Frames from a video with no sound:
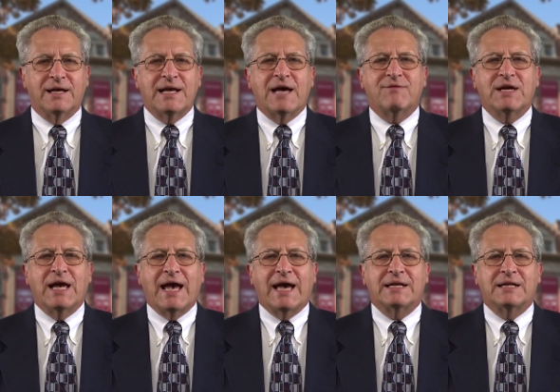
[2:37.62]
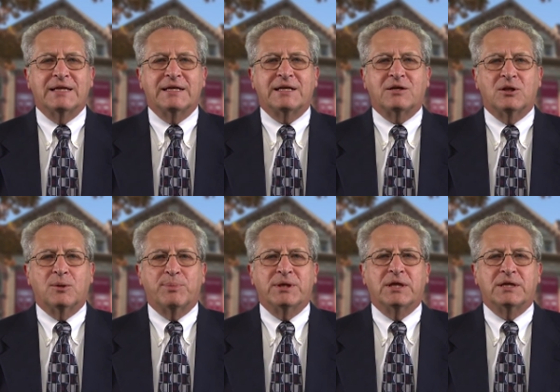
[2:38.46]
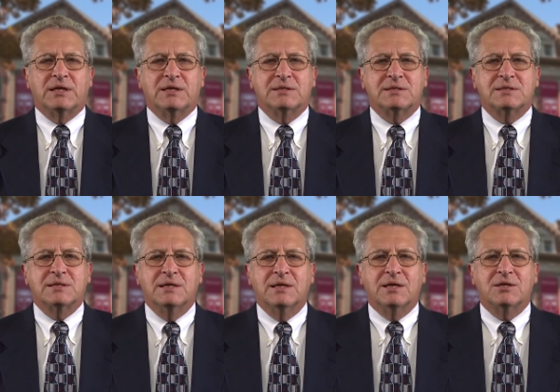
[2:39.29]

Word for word: and having analytical abilities